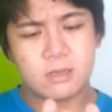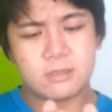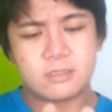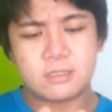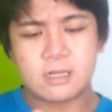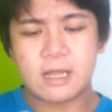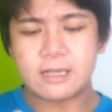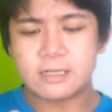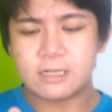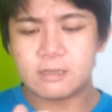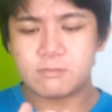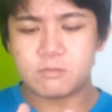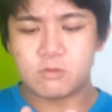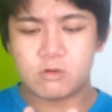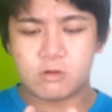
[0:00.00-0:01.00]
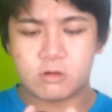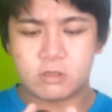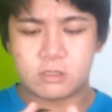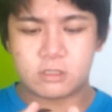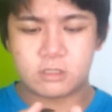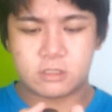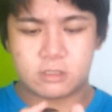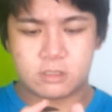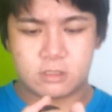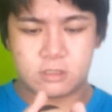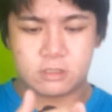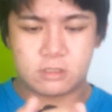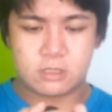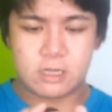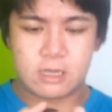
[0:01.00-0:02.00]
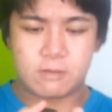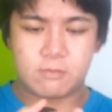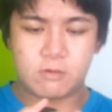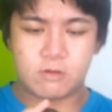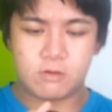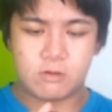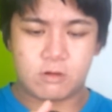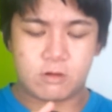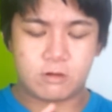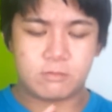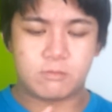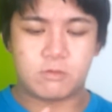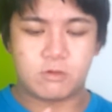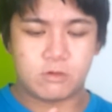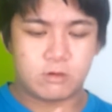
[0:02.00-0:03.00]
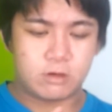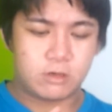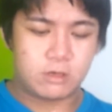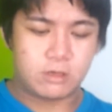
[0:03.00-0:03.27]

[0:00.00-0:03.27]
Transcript: a slightly more stable or more